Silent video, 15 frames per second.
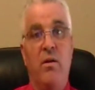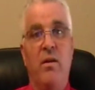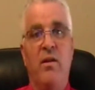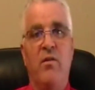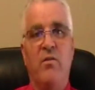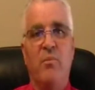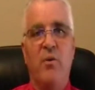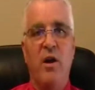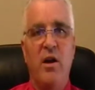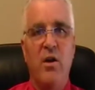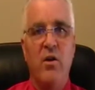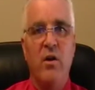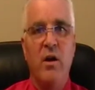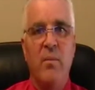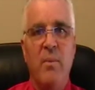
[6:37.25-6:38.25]
and it's pretty
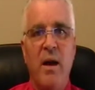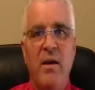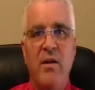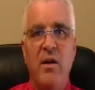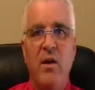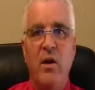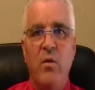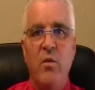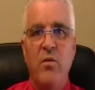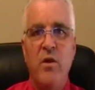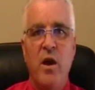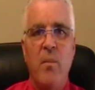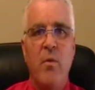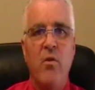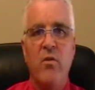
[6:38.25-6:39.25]
good about dealing with
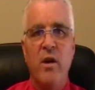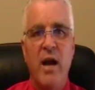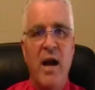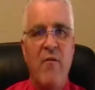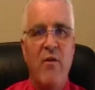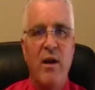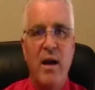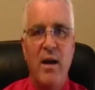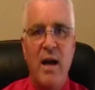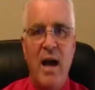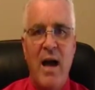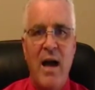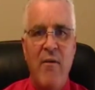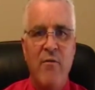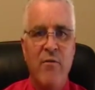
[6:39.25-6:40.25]
numbers in everyday
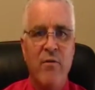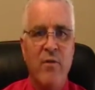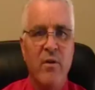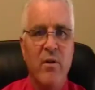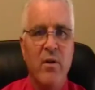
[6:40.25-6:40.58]
life.